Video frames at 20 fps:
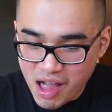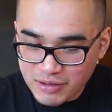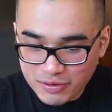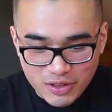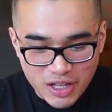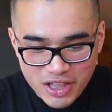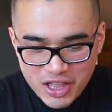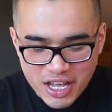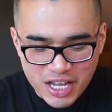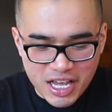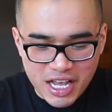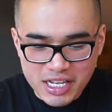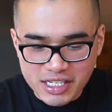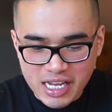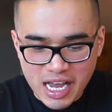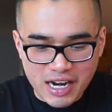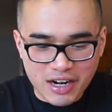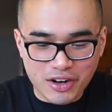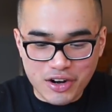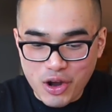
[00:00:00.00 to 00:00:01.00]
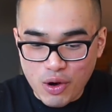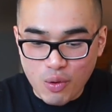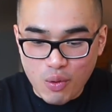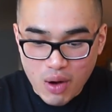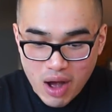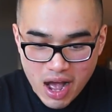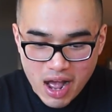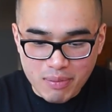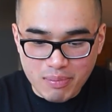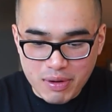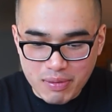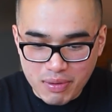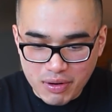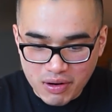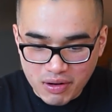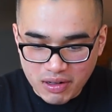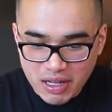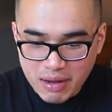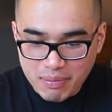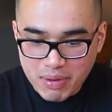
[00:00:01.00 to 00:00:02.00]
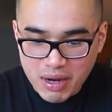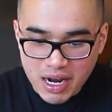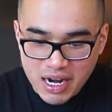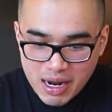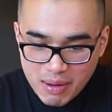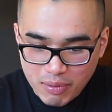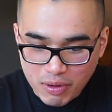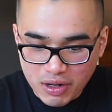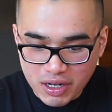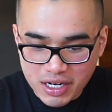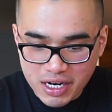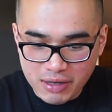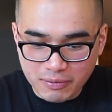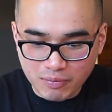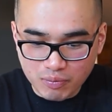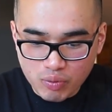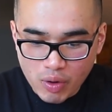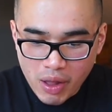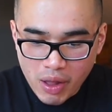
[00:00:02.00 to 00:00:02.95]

The thing is, I don't know why people don't like pineapple on it.